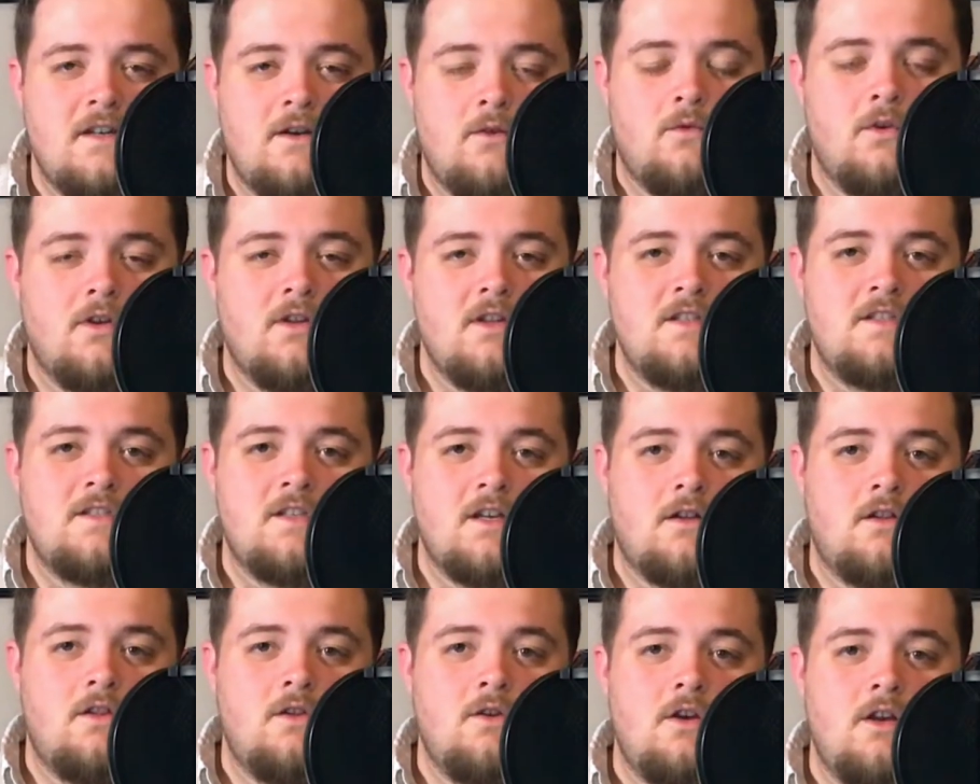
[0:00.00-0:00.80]
really
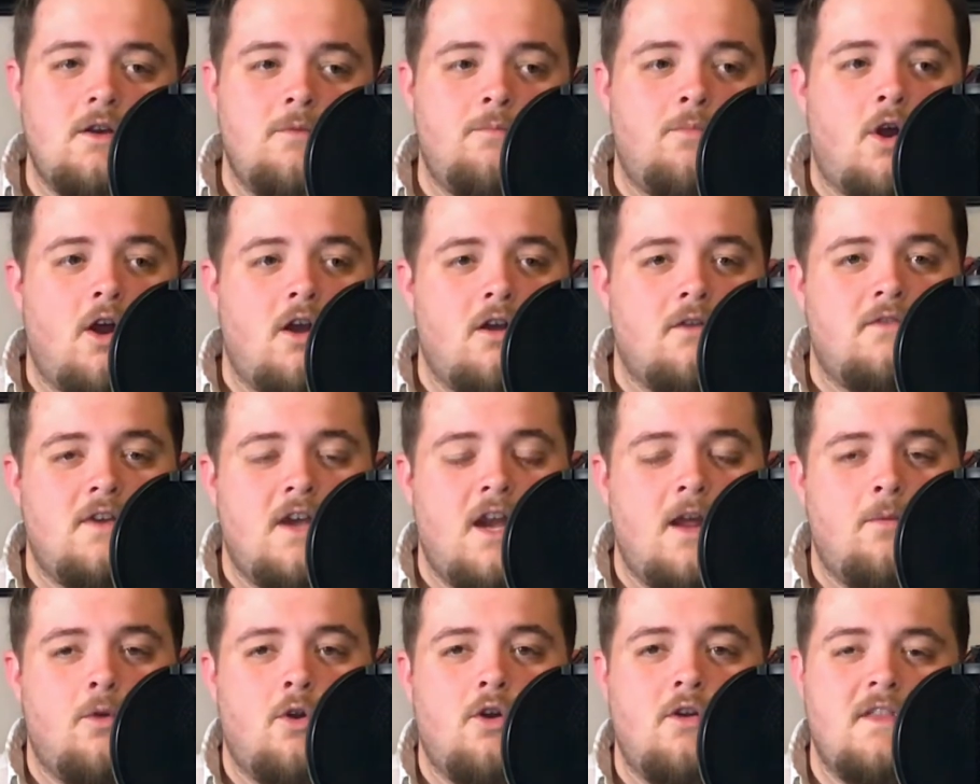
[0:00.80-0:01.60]
secluded part of a
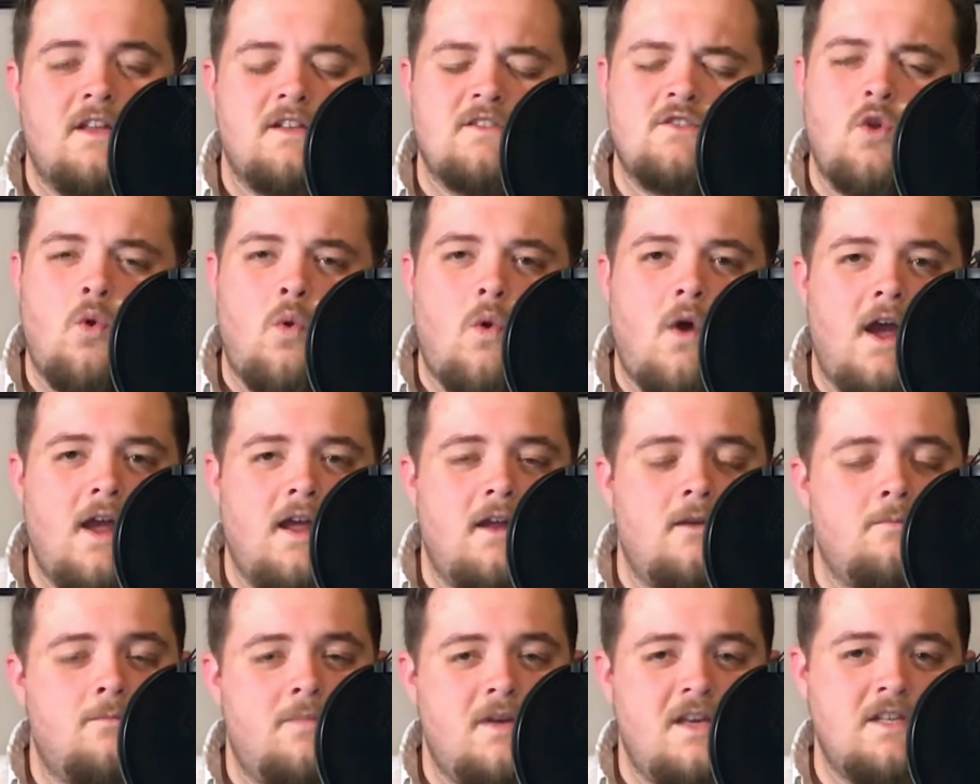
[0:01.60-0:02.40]
neighborhood that's quiet
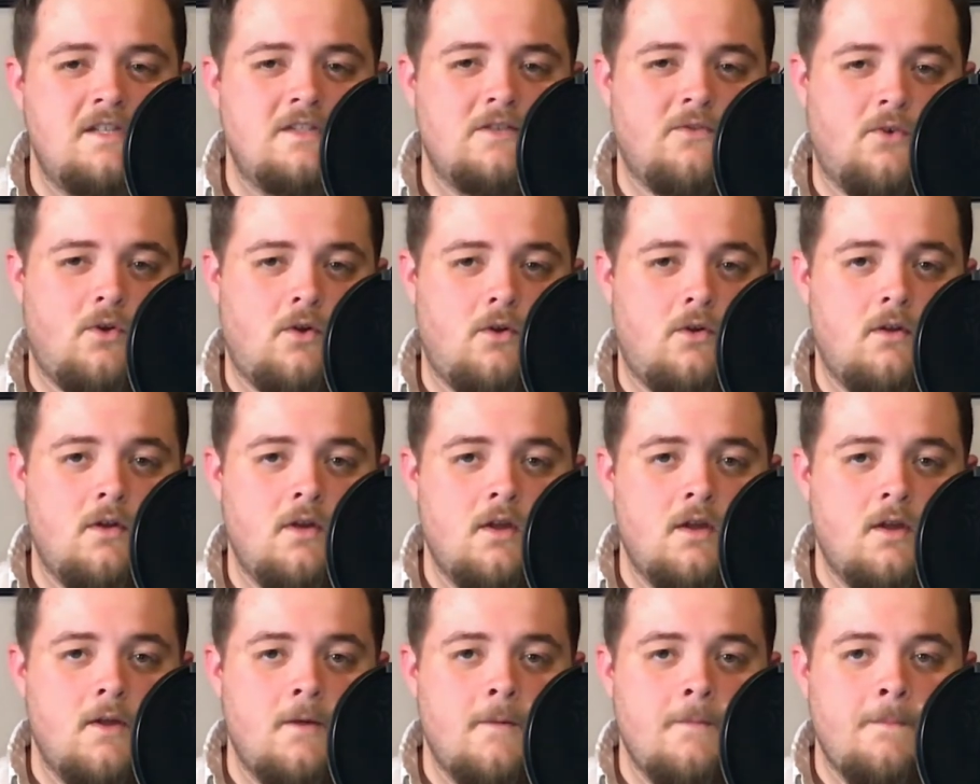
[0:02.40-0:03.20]
and peaceful.
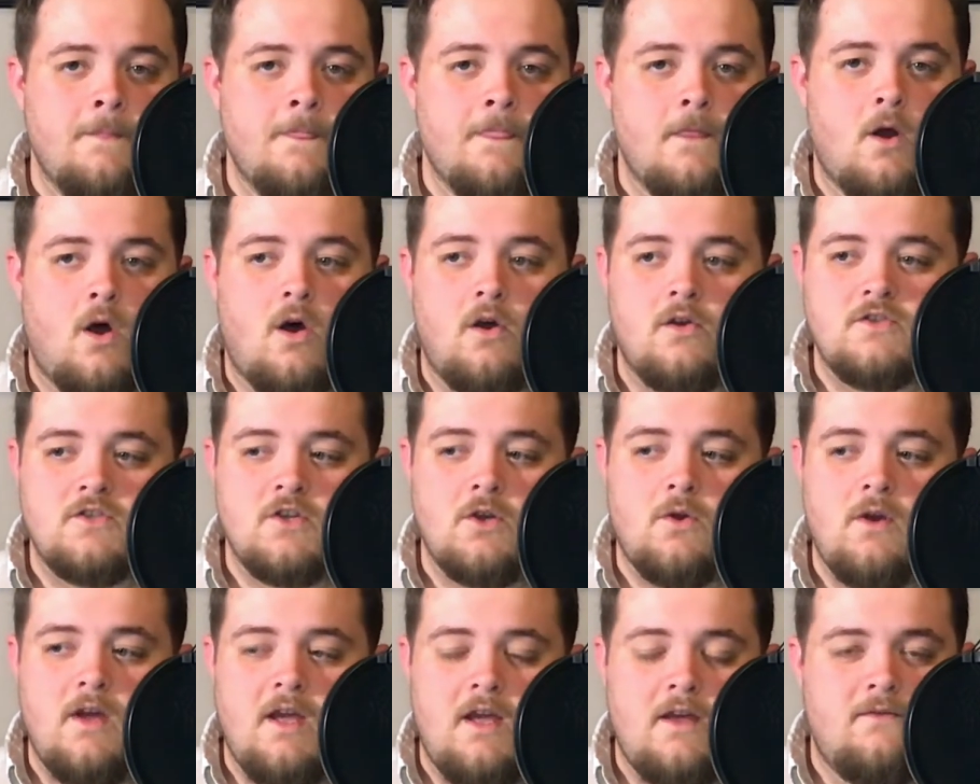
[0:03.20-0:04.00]

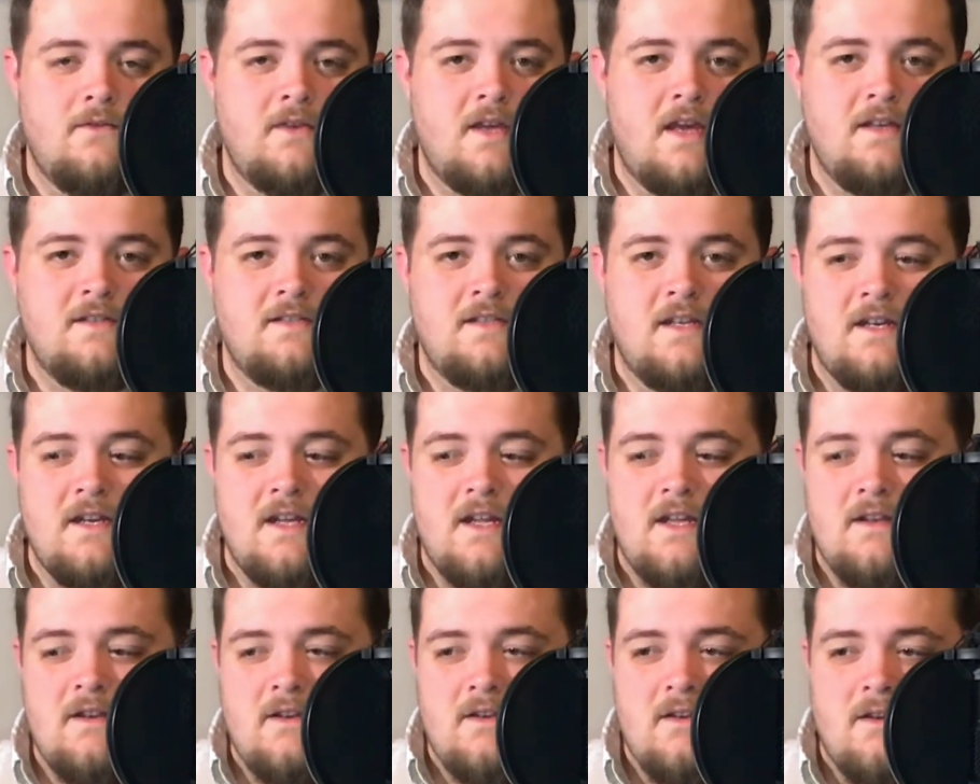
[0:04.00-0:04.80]
Also, is it
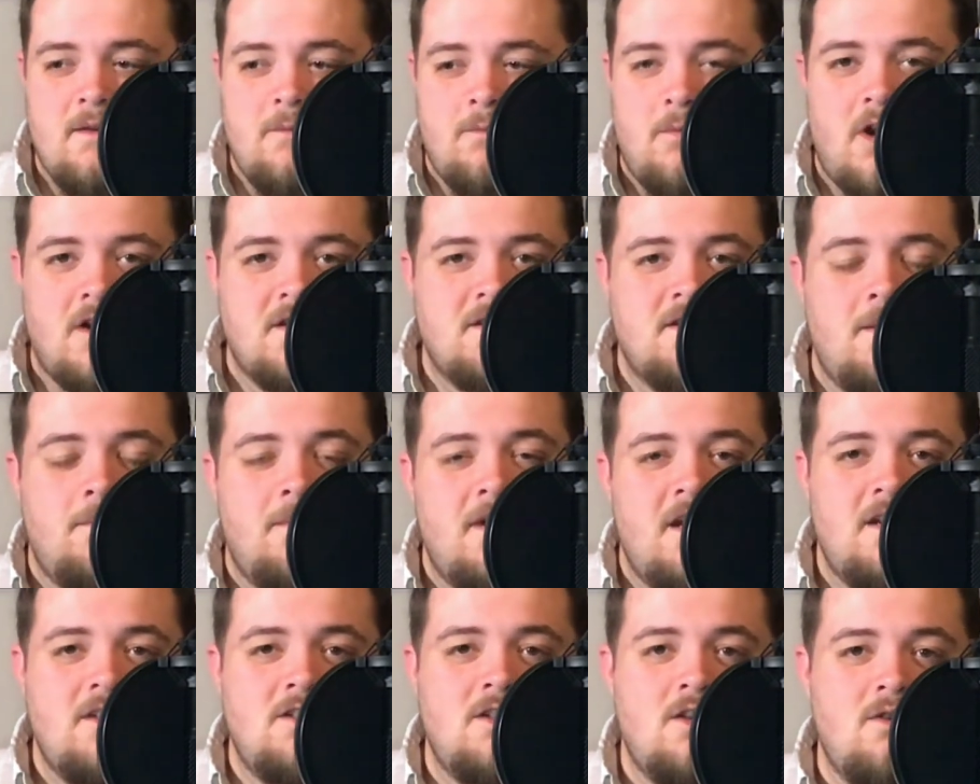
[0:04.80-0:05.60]
in
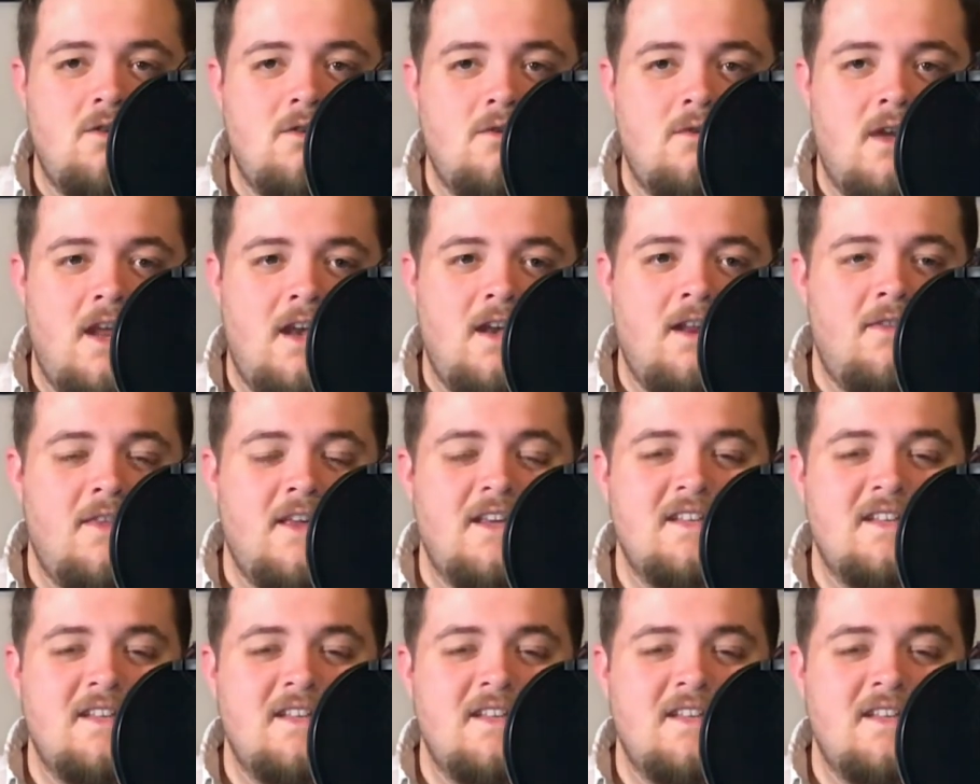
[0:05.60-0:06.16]
proximity to anything